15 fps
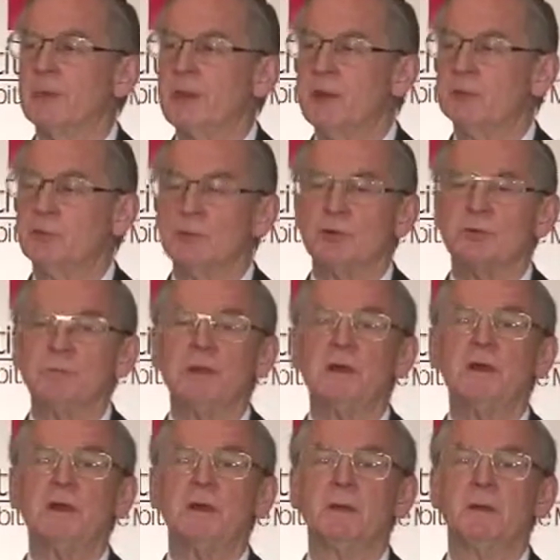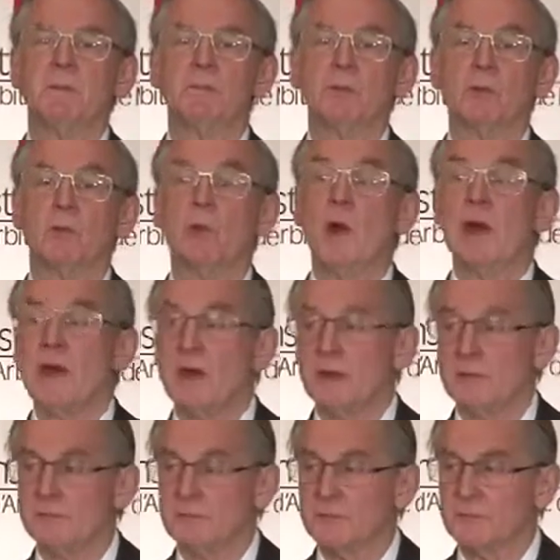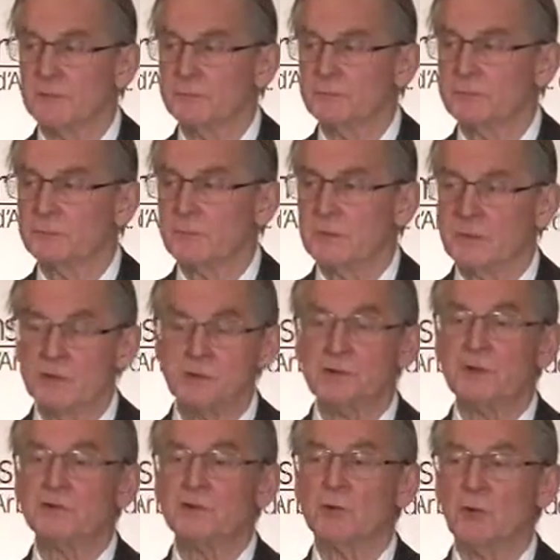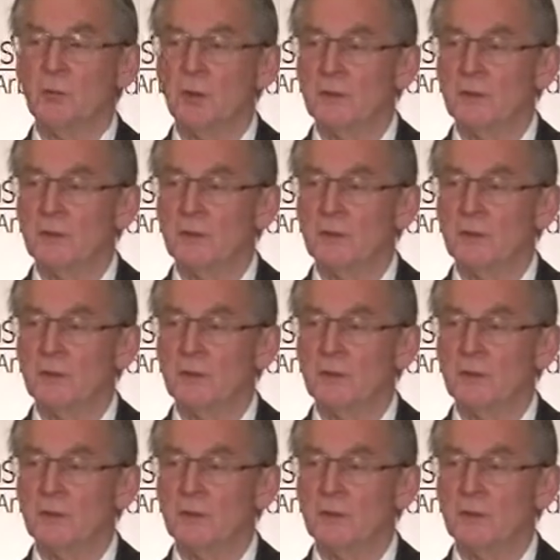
it would be waived. Is such a